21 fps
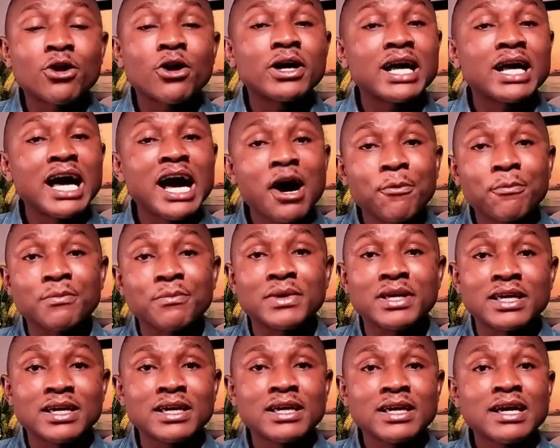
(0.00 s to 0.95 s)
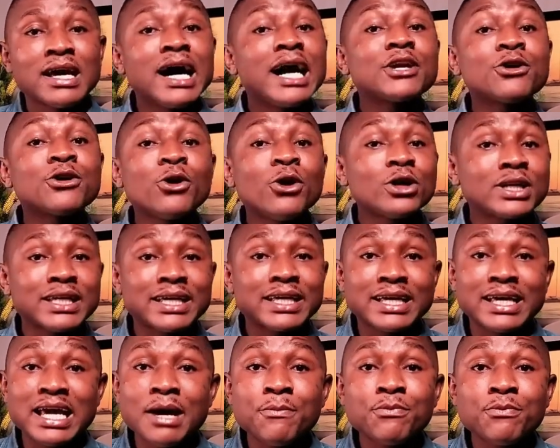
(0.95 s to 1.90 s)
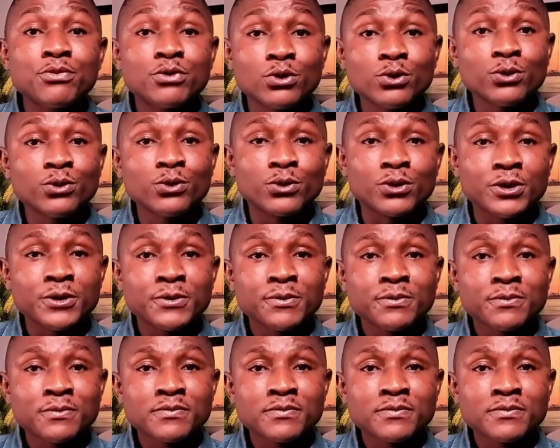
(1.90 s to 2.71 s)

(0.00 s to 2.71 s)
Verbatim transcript: God help me. And God came through.